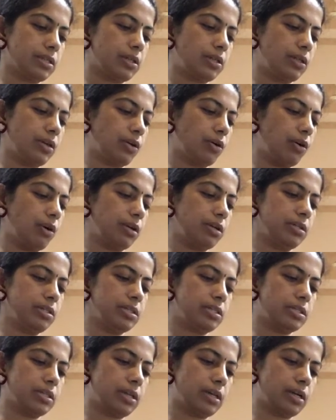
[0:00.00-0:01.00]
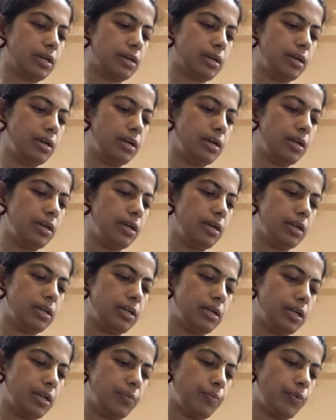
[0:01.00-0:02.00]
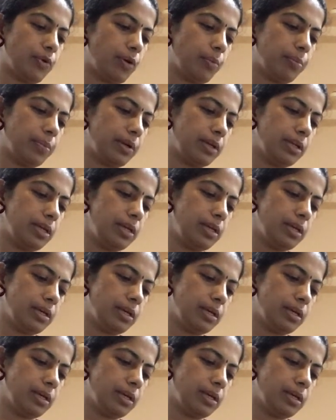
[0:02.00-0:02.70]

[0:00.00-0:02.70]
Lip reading: the corners are done properly.